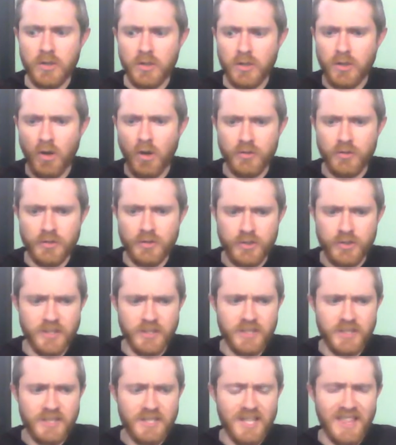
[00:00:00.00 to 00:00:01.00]
cultured
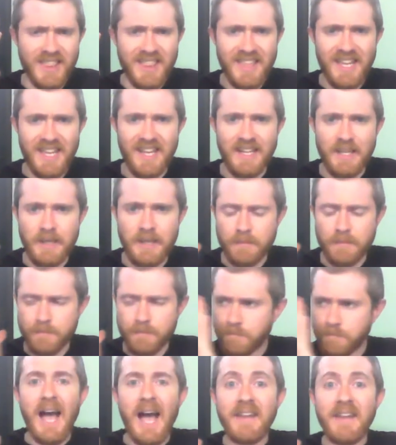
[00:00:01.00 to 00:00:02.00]
to think.
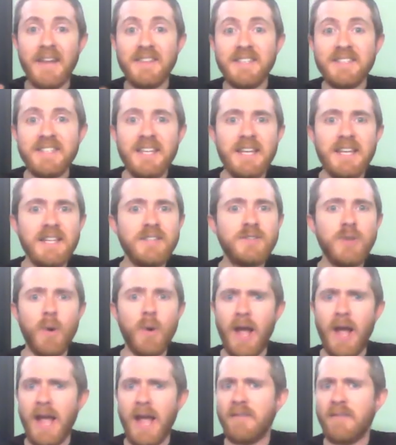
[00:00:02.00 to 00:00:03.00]
And these kids
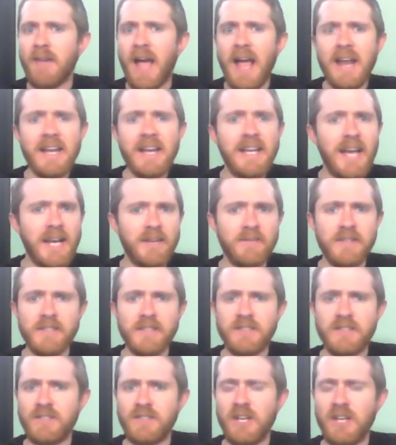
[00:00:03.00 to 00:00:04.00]
don't have any kind of
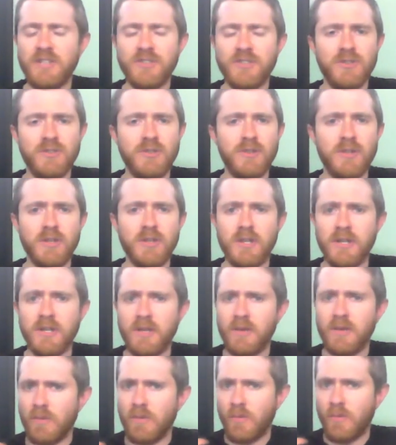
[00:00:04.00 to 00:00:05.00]
these intentional
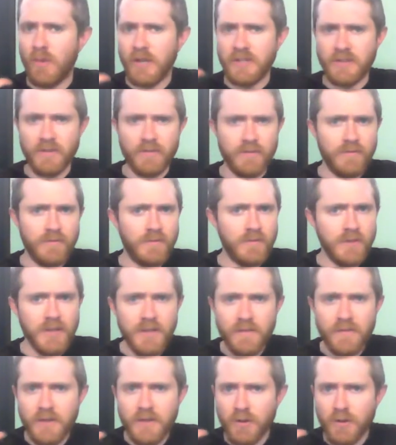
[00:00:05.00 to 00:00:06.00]
ways of
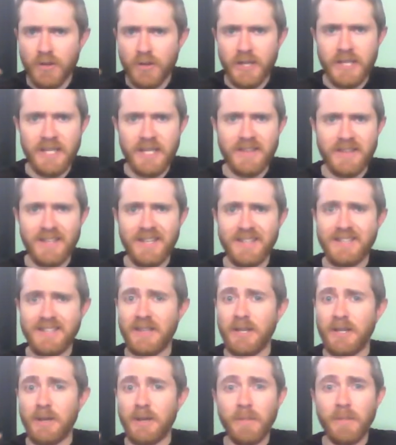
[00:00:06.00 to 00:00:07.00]
living or looking at things,
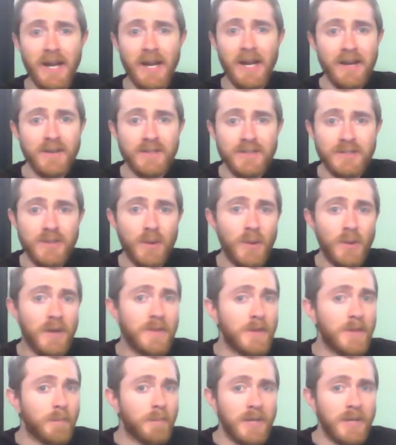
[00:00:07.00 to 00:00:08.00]
and their parents don't
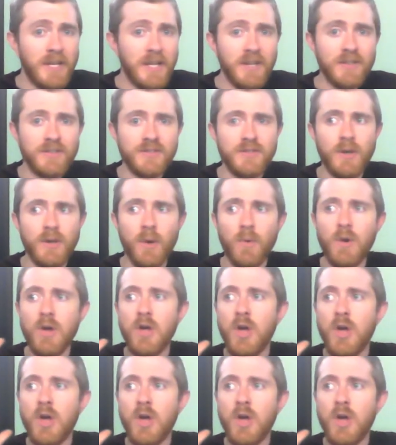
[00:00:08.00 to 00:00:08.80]
and their peers don't.